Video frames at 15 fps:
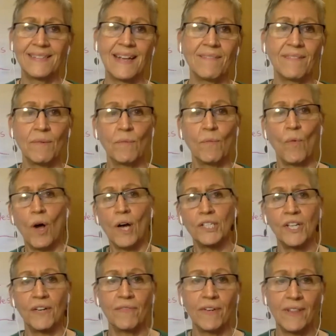they have to wash
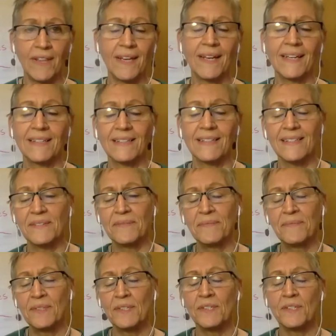everything. And
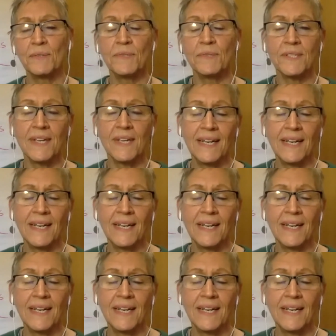so she was